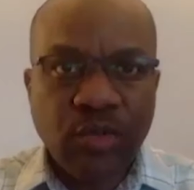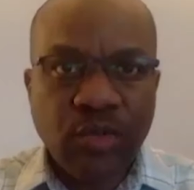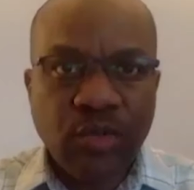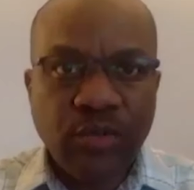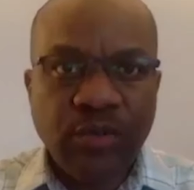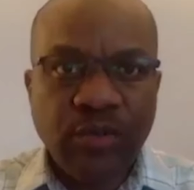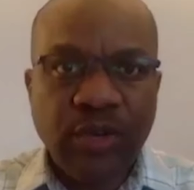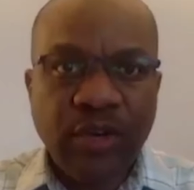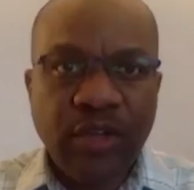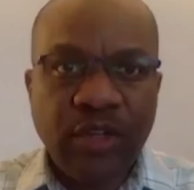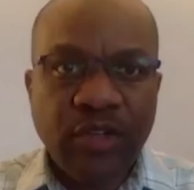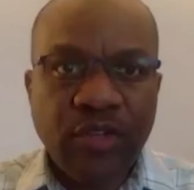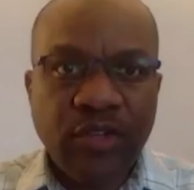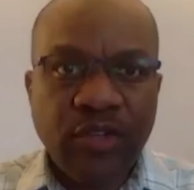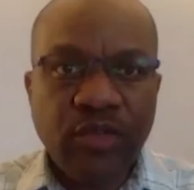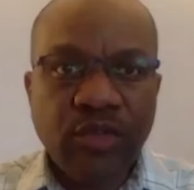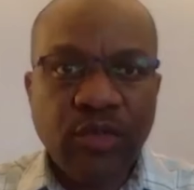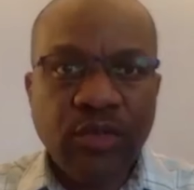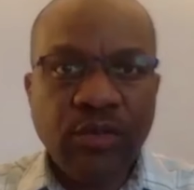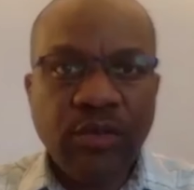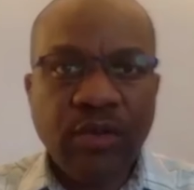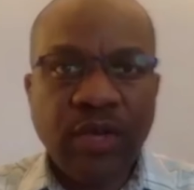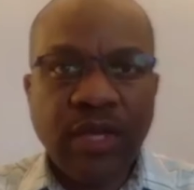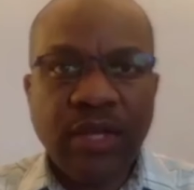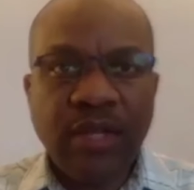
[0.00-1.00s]
very
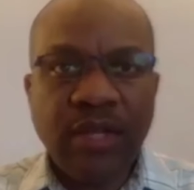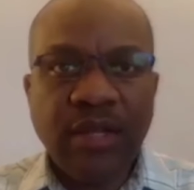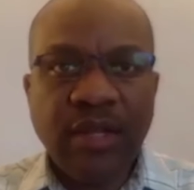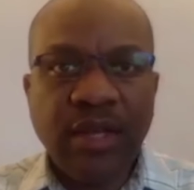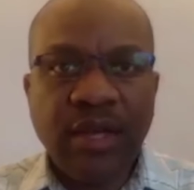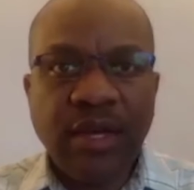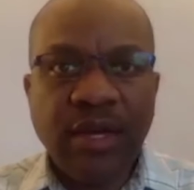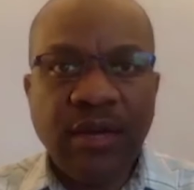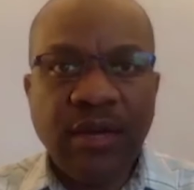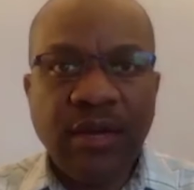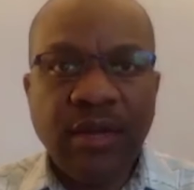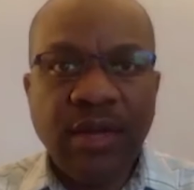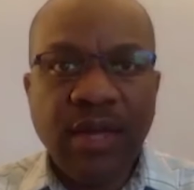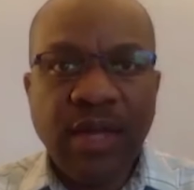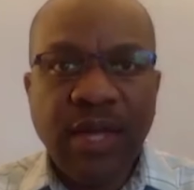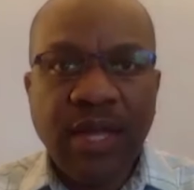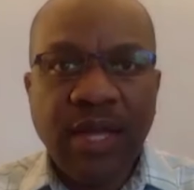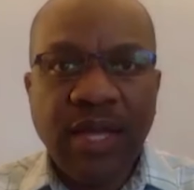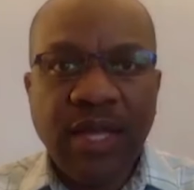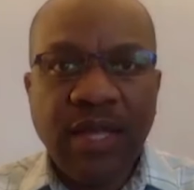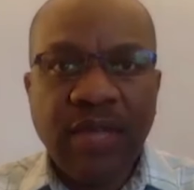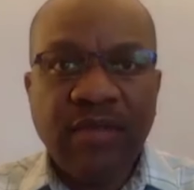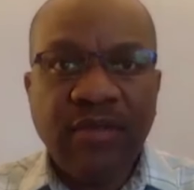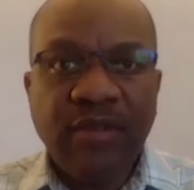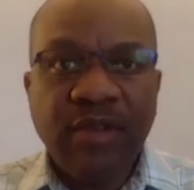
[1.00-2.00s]
true. And uh,
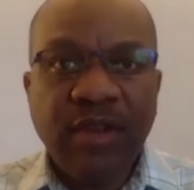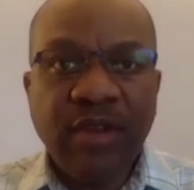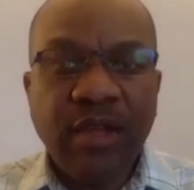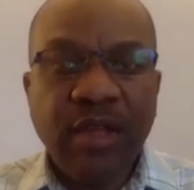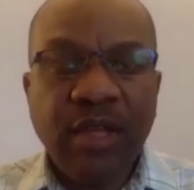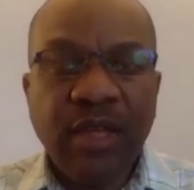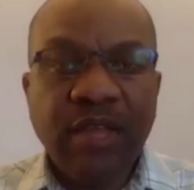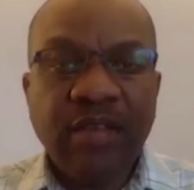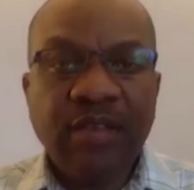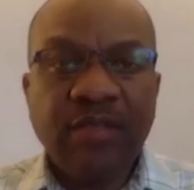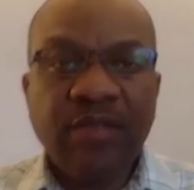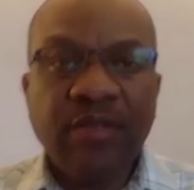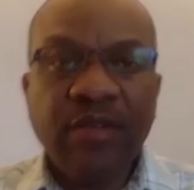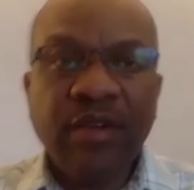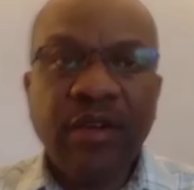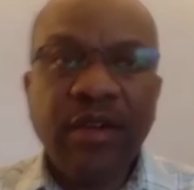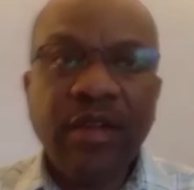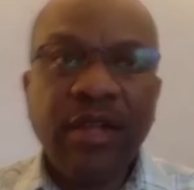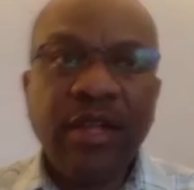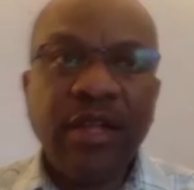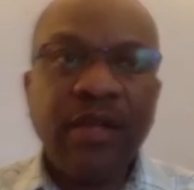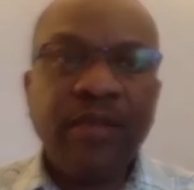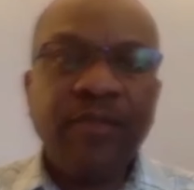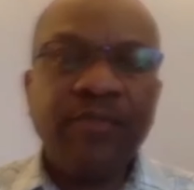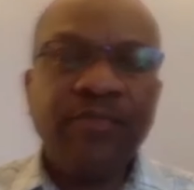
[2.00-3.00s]
it's very, it's
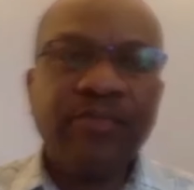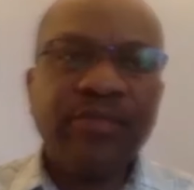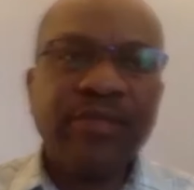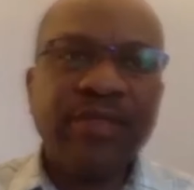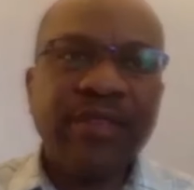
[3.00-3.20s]
very,